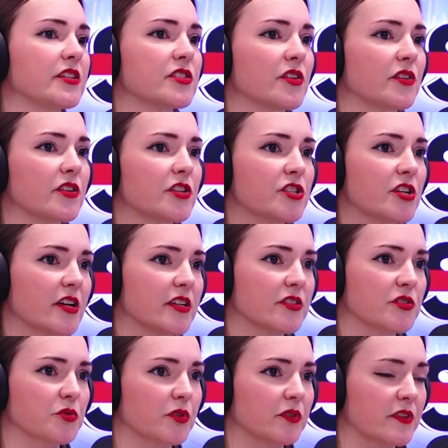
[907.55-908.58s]
So the
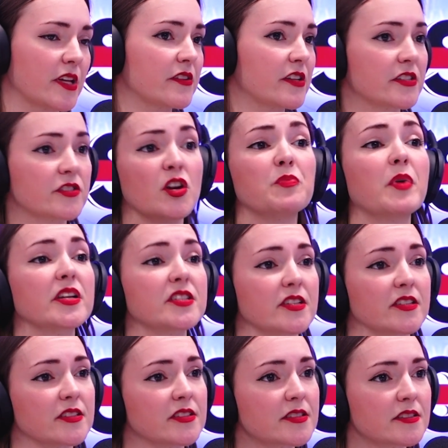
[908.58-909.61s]
shirts, or there's no
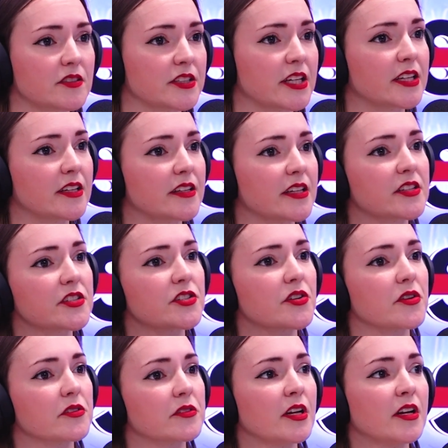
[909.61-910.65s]
buttons on anything.
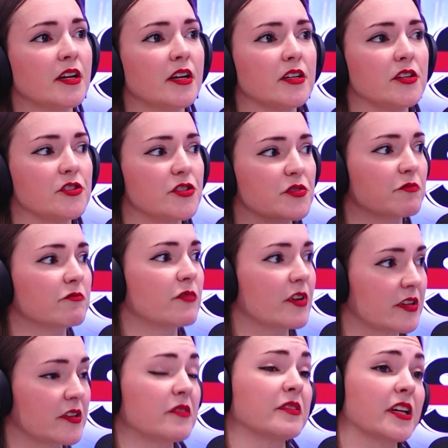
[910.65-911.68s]
So you just
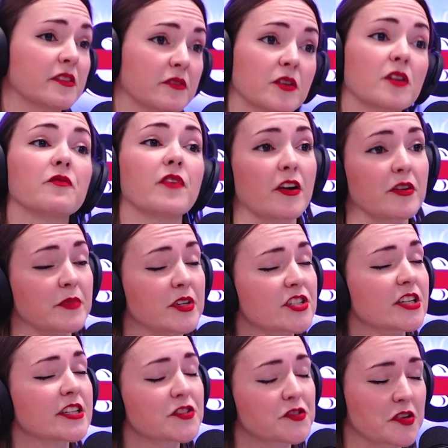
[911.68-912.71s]
like very much
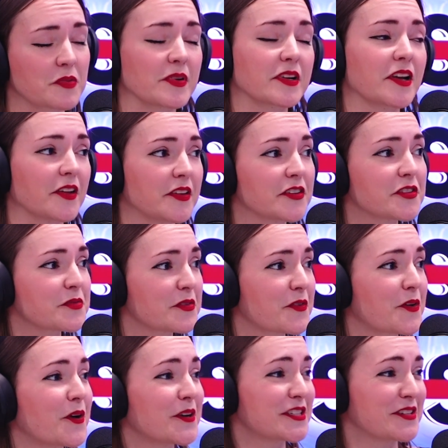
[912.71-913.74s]
like stripper clothing, as we've
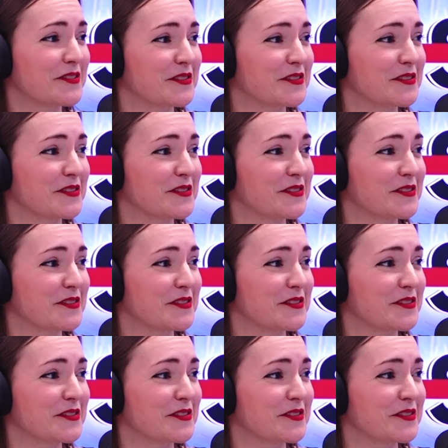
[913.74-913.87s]
already